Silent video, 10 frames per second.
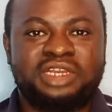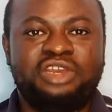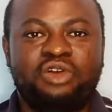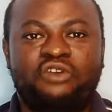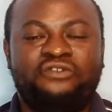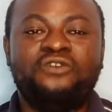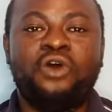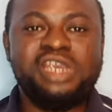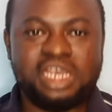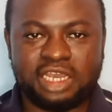3 or
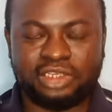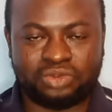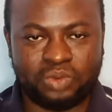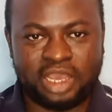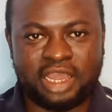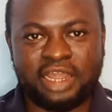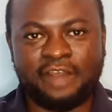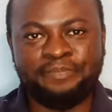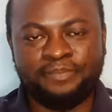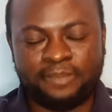4 years
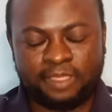together,